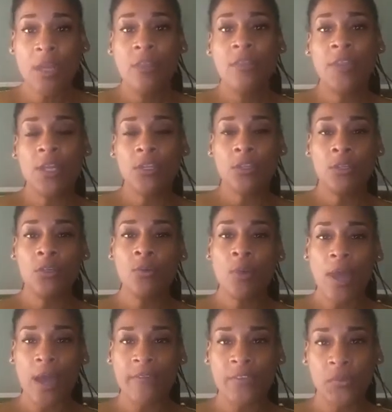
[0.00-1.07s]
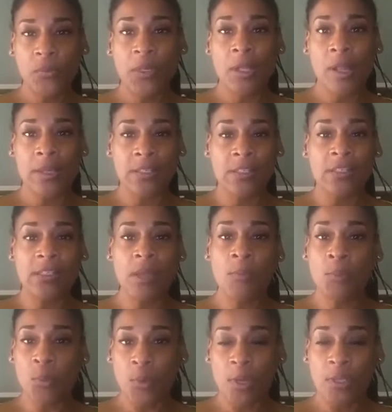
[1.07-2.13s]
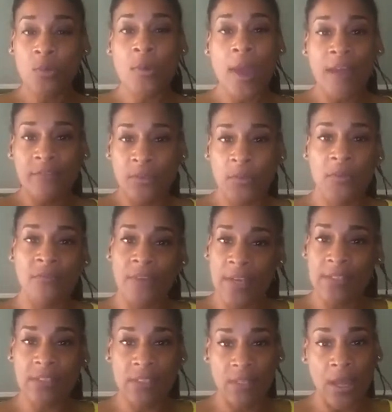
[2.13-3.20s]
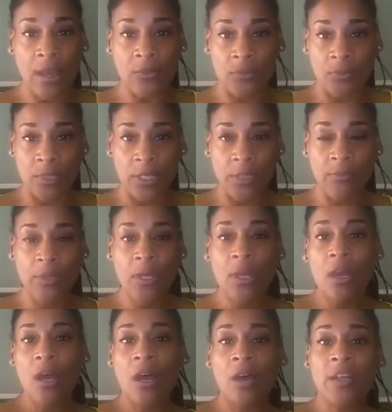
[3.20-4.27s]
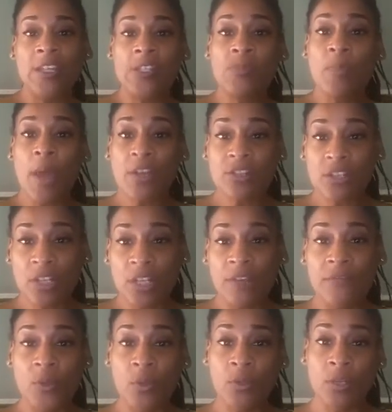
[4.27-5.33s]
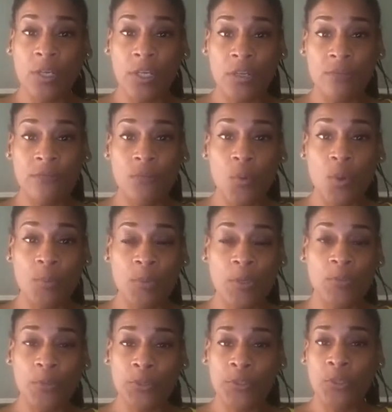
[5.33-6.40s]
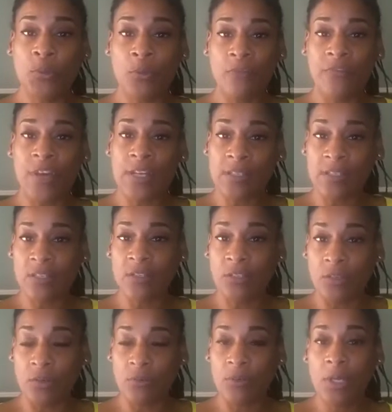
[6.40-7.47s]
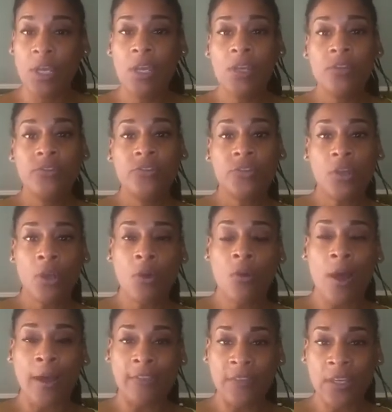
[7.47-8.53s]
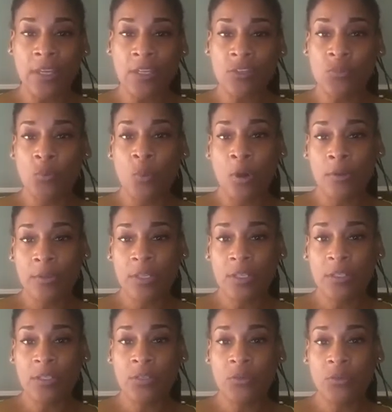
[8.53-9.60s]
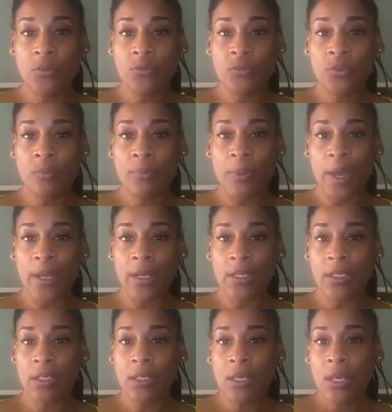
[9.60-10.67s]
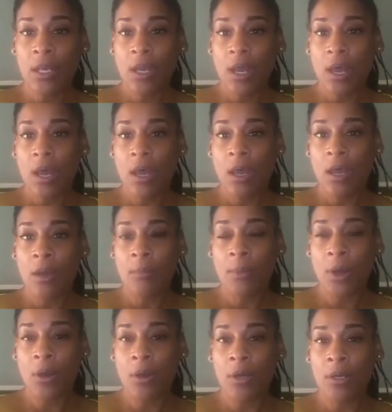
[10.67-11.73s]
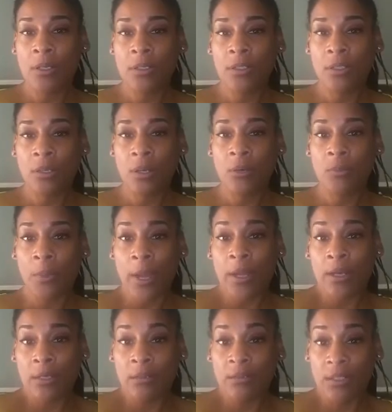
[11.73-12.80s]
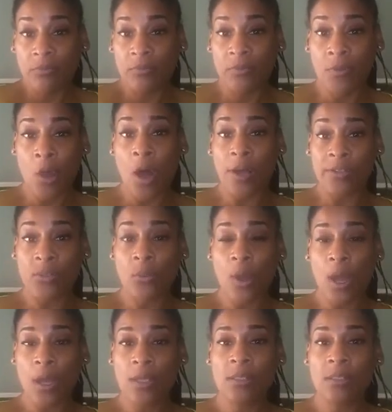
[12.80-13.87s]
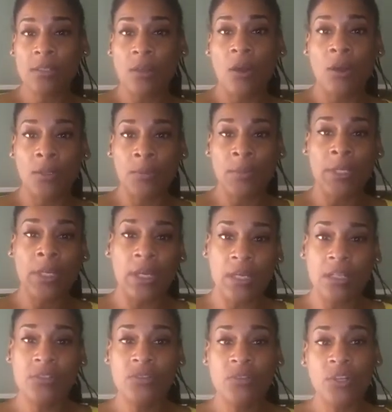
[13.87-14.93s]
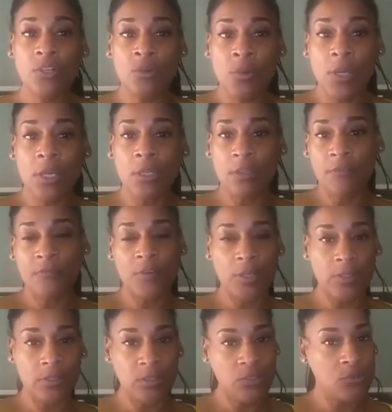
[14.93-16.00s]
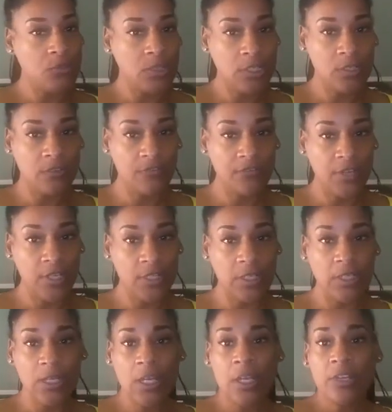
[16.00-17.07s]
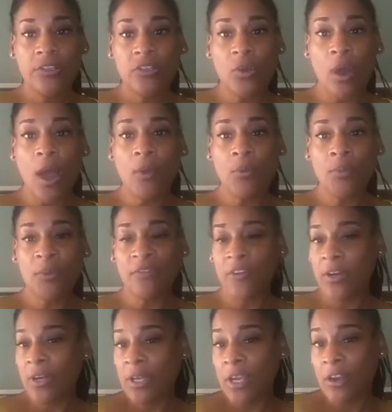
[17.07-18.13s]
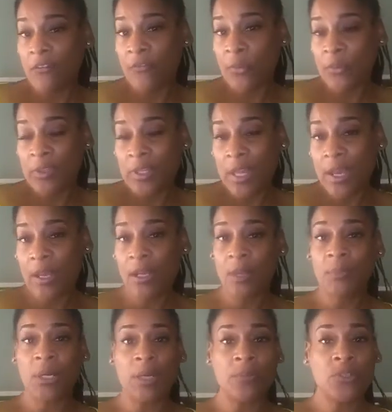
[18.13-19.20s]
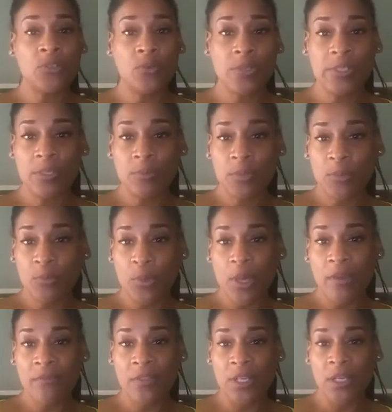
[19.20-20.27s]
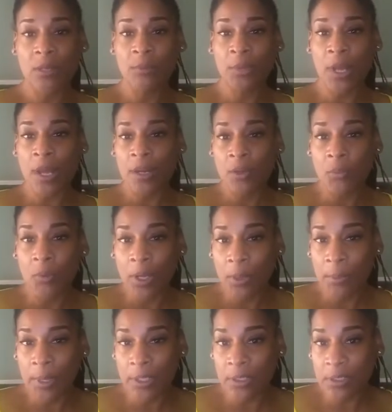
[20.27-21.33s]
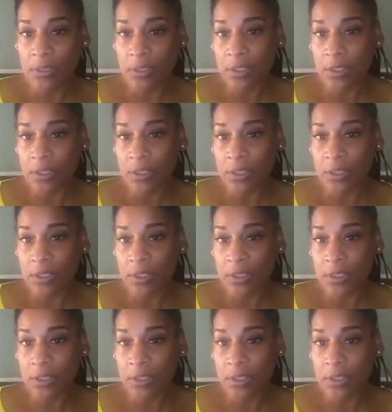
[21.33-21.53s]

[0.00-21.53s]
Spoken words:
then you have to realize at some point you have to invest in that dream. Especially if you're looking for people to invest in you. So I think it's worth it to bite it bite it cost-wise on the beginning, so that you can get the funds that you need to fund it. So I would be very careful with that. I mean, I'm sure some people have done it, but I don't recommend it.